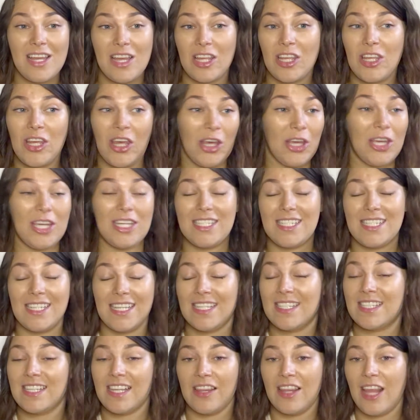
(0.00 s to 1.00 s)

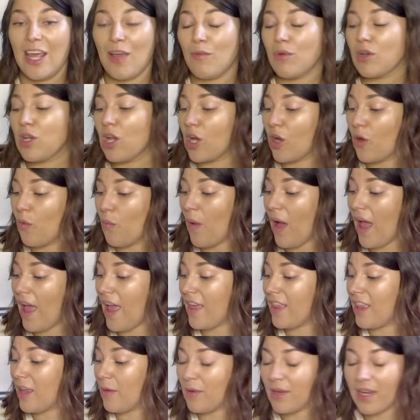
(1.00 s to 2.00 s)
courteous and they would look away,
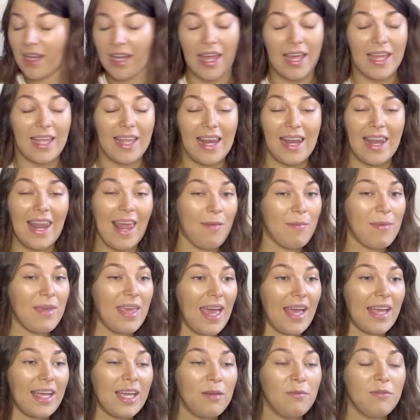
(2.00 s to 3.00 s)
they would like let me
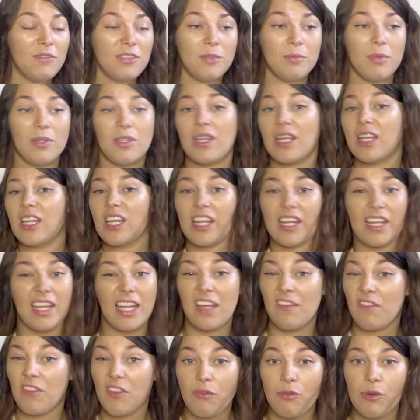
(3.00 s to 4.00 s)
get comfortable, they'd
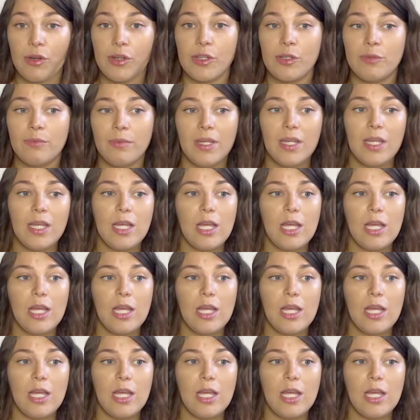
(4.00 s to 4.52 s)
leave the room.